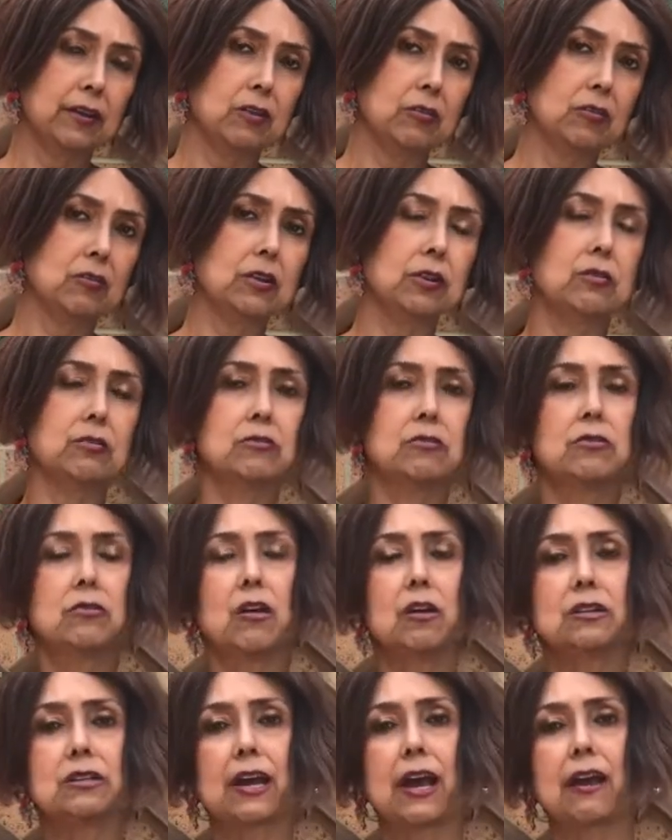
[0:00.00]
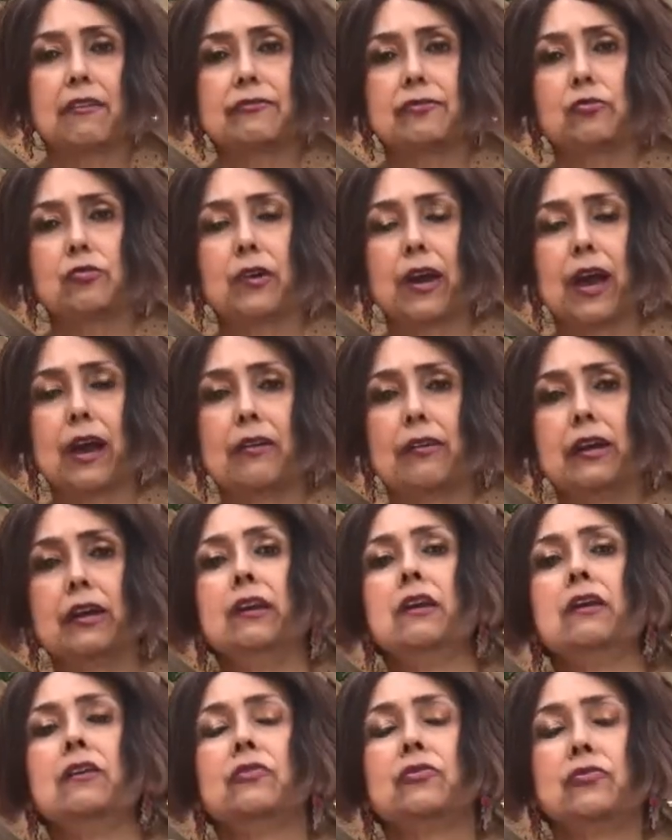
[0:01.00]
You know, you do not have to carry